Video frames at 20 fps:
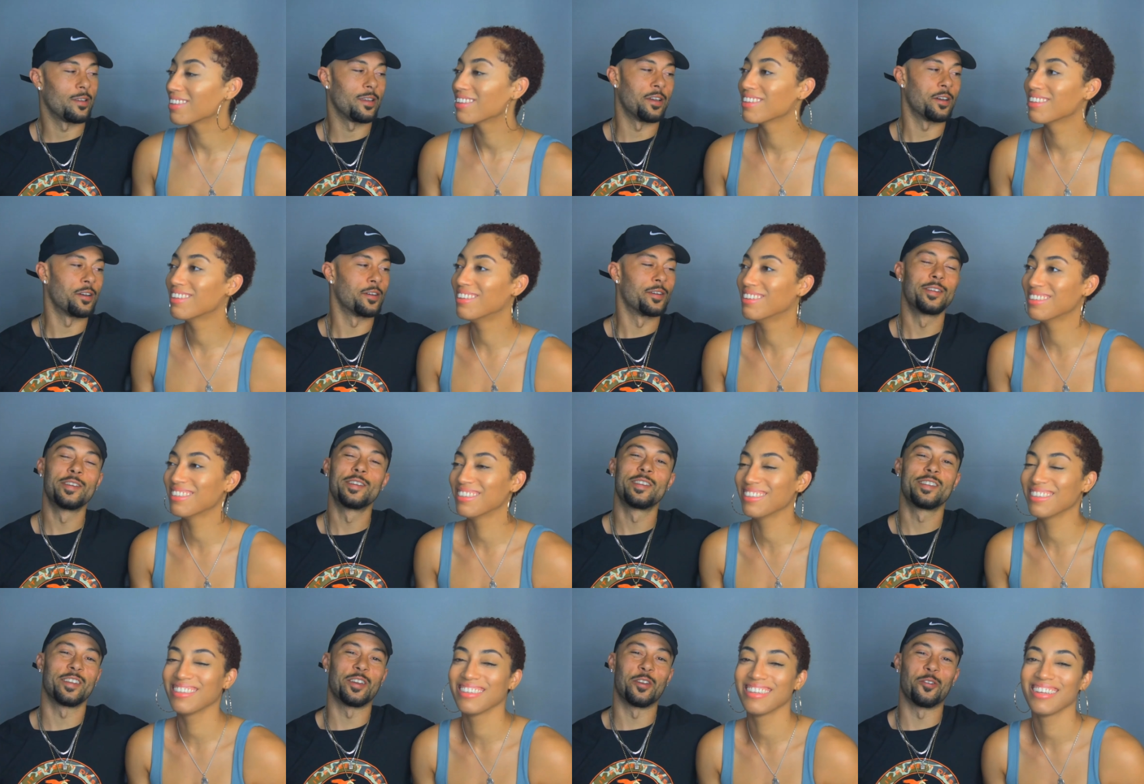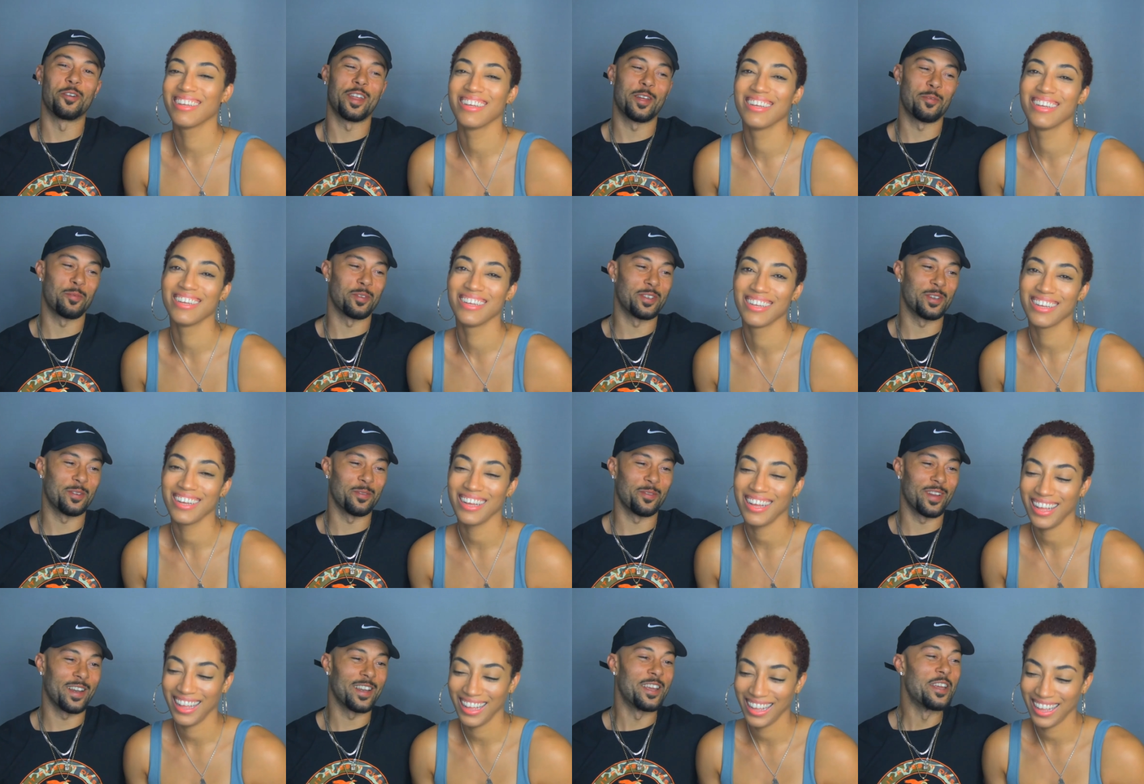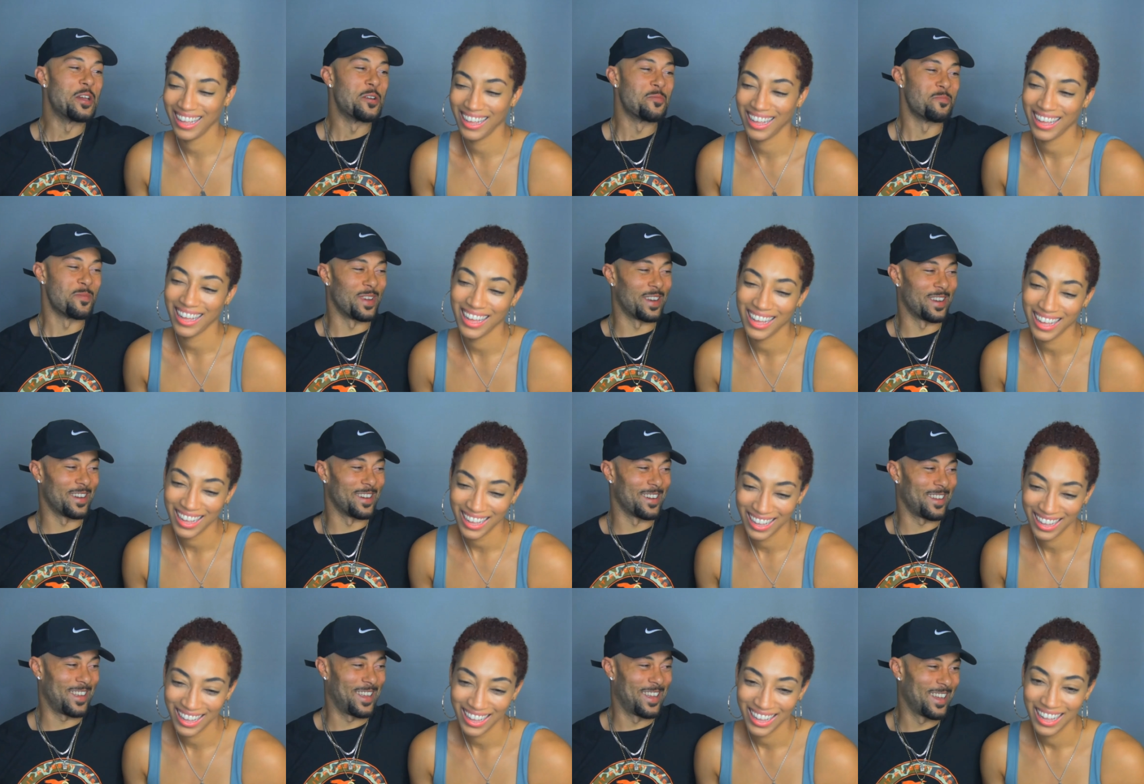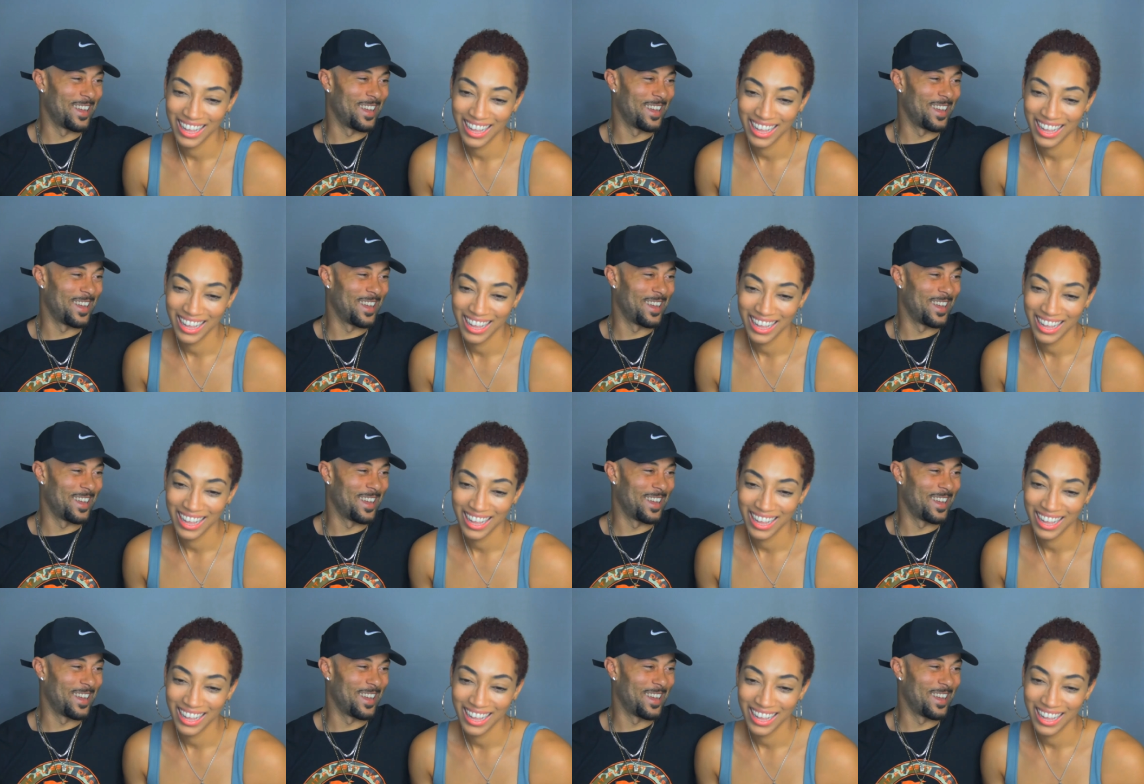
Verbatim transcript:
Speaker 1: Yeah, you know what happened to me. But uh,